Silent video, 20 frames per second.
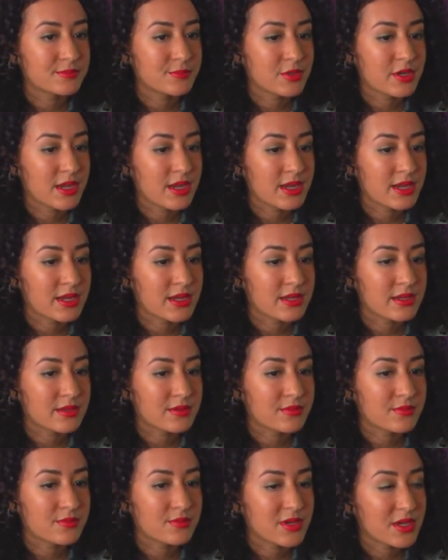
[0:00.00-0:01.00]
when I
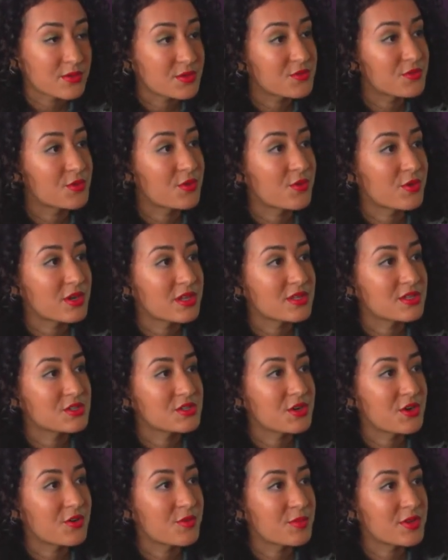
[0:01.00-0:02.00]
when I was recording the
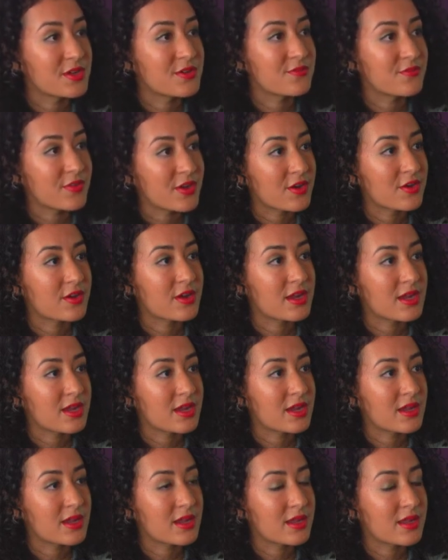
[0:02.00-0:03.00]
show, being
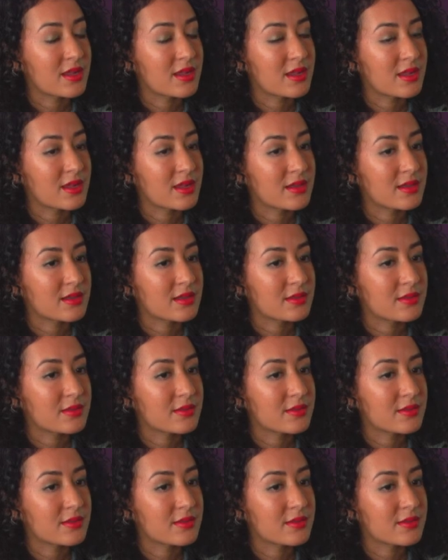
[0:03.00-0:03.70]
very uh,